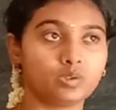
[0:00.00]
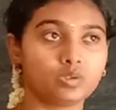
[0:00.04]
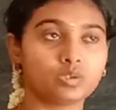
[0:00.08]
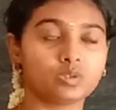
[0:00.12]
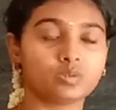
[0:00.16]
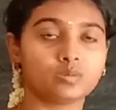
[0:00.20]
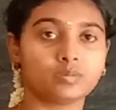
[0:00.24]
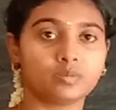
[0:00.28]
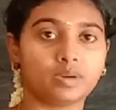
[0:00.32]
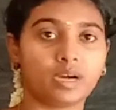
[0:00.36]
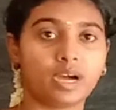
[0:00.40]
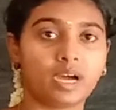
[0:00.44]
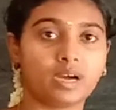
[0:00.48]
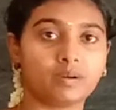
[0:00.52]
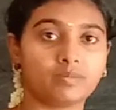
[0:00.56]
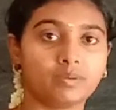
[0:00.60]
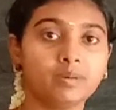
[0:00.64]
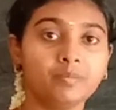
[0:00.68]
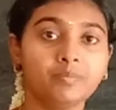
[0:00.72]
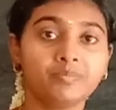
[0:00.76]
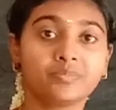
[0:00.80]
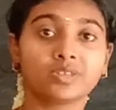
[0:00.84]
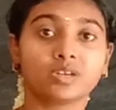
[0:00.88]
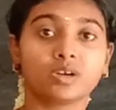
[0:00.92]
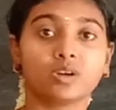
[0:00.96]
to have
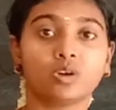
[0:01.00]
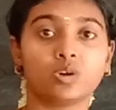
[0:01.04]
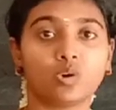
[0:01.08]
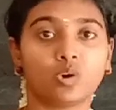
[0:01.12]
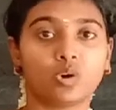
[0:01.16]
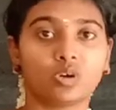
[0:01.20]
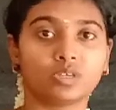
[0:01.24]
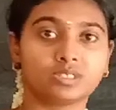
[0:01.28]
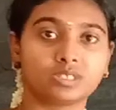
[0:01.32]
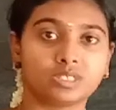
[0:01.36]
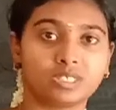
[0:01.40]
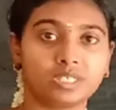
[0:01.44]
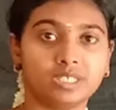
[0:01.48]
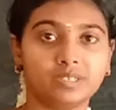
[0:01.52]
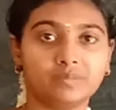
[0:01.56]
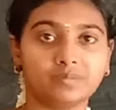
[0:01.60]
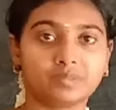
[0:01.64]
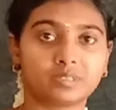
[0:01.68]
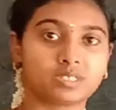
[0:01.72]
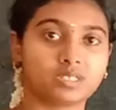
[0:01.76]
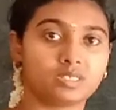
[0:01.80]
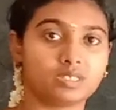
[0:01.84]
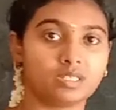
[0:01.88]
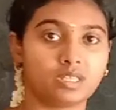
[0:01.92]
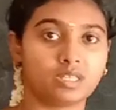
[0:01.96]
a large
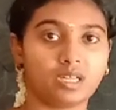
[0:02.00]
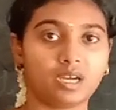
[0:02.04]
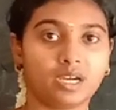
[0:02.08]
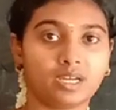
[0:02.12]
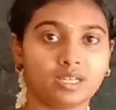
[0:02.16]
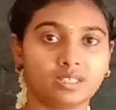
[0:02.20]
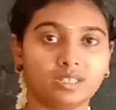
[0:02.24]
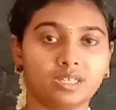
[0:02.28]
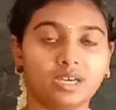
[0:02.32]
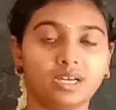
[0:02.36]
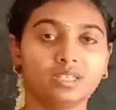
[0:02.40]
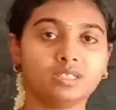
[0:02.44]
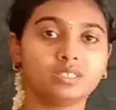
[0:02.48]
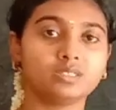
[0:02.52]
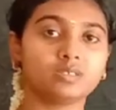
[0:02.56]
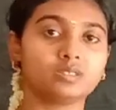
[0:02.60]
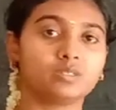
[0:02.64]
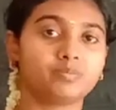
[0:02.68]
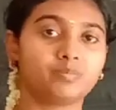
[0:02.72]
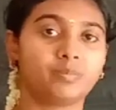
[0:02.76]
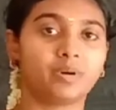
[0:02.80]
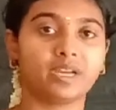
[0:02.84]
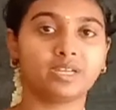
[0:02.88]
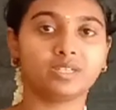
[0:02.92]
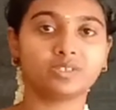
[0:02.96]
leaves, like that
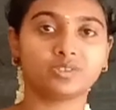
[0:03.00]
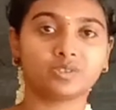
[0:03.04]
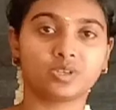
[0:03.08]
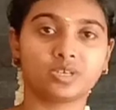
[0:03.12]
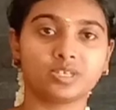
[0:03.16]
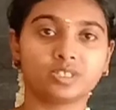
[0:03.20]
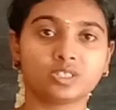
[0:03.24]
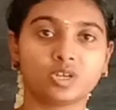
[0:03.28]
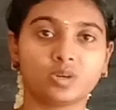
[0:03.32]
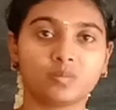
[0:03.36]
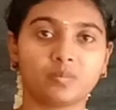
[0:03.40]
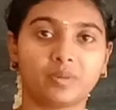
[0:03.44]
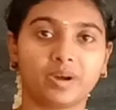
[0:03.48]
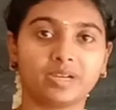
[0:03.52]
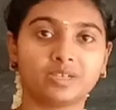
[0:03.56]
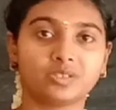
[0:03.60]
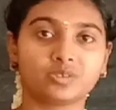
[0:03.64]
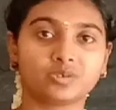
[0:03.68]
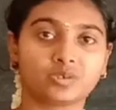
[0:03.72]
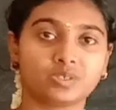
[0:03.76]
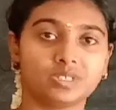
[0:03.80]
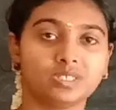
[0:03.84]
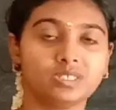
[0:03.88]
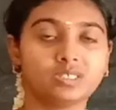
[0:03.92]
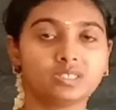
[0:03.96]
little pine
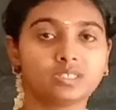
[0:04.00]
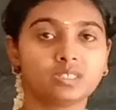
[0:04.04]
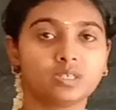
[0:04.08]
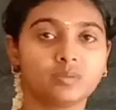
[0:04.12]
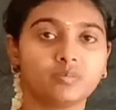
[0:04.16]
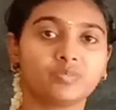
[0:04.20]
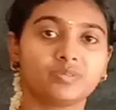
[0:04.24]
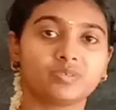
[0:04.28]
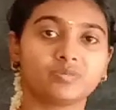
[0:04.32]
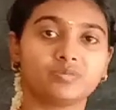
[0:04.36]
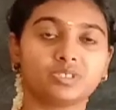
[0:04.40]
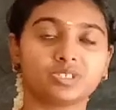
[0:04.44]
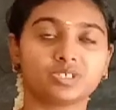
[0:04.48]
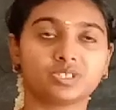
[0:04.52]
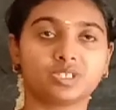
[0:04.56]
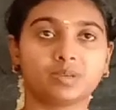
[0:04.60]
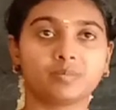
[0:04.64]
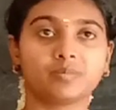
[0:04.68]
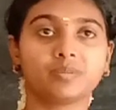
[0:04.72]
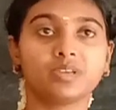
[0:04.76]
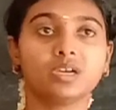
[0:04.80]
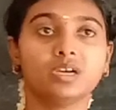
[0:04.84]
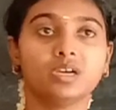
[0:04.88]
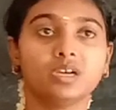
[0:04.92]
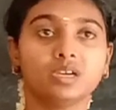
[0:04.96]
tree is
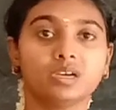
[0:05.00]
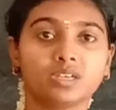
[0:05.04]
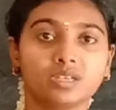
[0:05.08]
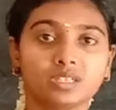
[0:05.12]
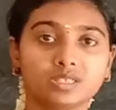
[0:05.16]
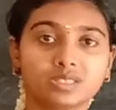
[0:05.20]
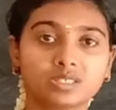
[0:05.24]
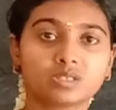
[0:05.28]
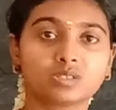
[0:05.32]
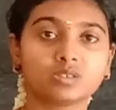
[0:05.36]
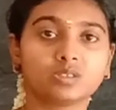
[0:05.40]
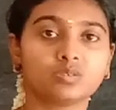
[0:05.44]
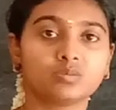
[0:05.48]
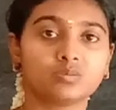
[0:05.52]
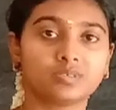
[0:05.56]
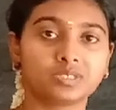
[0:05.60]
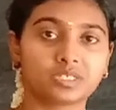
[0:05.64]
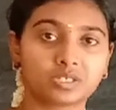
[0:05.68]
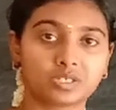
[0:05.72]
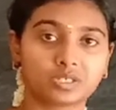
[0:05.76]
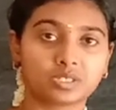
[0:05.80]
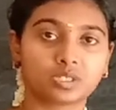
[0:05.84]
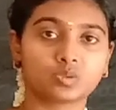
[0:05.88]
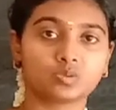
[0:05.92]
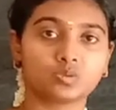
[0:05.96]
wishing. His
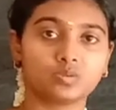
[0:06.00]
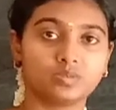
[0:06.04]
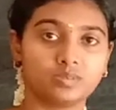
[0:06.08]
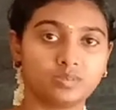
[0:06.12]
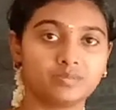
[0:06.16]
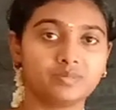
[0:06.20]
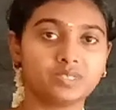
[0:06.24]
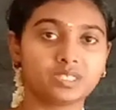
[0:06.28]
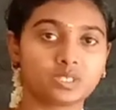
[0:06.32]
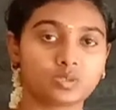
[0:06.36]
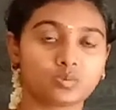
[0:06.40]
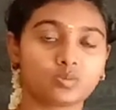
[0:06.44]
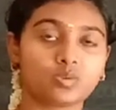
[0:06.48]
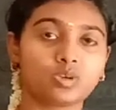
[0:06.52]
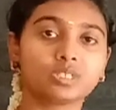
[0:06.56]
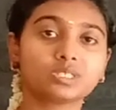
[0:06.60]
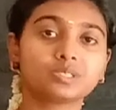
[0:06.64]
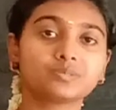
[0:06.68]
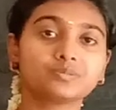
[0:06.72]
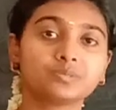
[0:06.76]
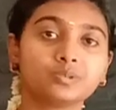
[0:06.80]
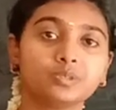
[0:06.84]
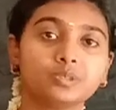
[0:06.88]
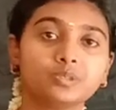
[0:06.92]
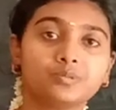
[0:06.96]
wish was
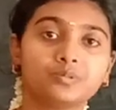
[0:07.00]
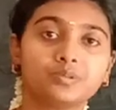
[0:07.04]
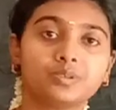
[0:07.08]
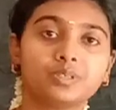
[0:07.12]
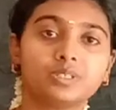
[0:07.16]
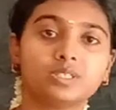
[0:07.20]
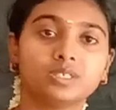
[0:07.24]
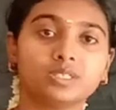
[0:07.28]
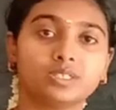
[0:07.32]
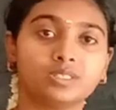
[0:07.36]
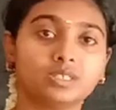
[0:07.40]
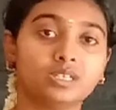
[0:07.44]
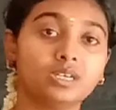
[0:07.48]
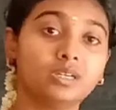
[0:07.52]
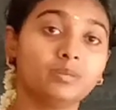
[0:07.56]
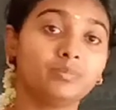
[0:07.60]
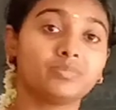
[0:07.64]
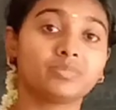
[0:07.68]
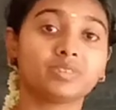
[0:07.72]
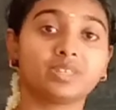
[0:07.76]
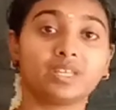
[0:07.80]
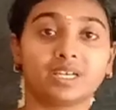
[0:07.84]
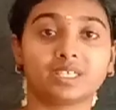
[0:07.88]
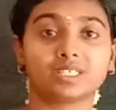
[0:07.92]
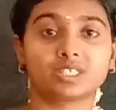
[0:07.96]
fulfilled in the
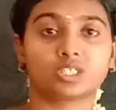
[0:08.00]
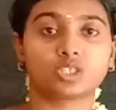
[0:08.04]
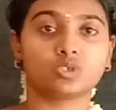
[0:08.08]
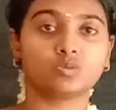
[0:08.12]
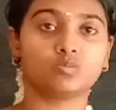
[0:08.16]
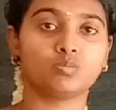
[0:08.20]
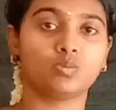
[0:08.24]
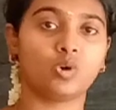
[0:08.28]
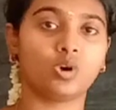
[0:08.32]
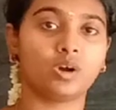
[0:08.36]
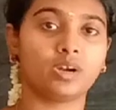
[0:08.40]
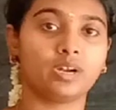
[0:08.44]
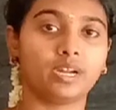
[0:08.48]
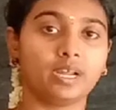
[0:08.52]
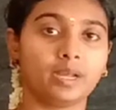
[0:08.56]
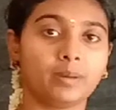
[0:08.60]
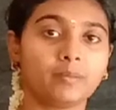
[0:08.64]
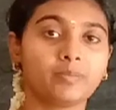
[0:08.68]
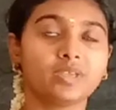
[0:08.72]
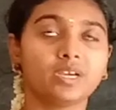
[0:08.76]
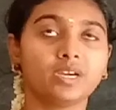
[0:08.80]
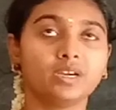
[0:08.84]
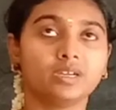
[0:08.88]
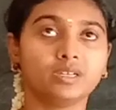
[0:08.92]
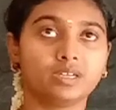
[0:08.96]
next morning.
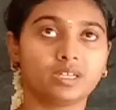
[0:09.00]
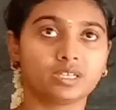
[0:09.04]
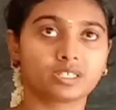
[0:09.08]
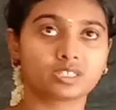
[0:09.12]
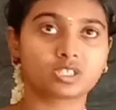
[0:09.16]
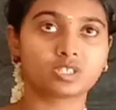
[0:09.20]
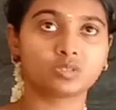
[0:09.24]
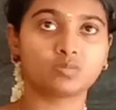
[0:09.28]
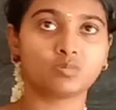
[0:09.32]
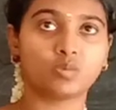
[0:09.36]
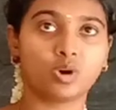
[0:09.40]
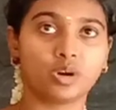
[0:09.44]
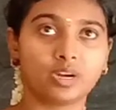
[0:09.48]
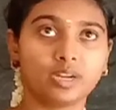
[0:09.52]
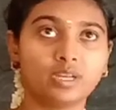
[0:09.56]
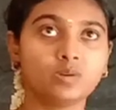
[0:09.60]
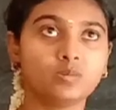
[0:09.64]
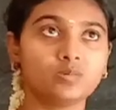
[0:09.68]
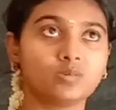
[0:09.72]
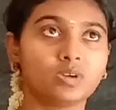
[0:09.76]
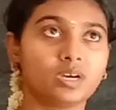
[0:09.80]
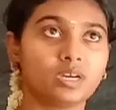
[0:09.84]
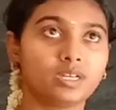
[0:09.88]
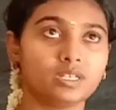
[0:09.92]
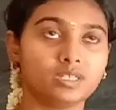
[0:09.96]

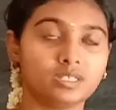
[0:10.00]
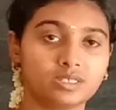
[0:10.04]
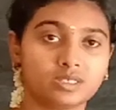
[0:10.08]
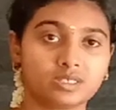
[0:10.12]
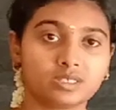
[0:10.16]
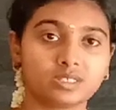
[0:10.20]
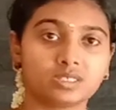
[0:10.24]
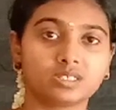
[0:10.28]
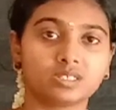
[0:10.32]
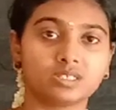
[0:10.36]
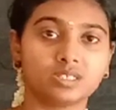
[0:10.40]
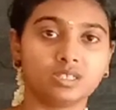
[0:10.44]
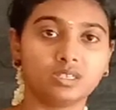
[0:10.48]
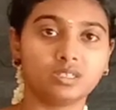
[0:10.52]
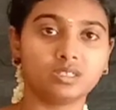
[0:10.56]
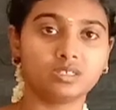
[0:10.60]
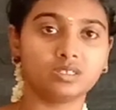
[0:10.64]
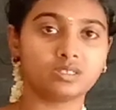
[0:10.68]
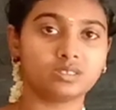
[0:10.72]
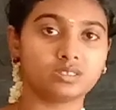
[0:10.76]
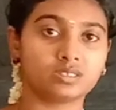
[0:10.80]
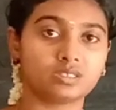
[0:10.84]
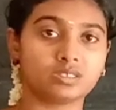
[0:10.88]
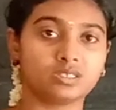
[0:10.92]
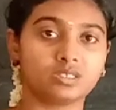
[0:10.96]
While it is
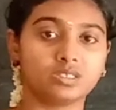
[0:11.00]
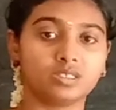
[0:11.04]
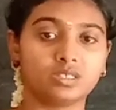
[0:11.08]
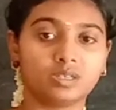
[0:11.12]
seeing his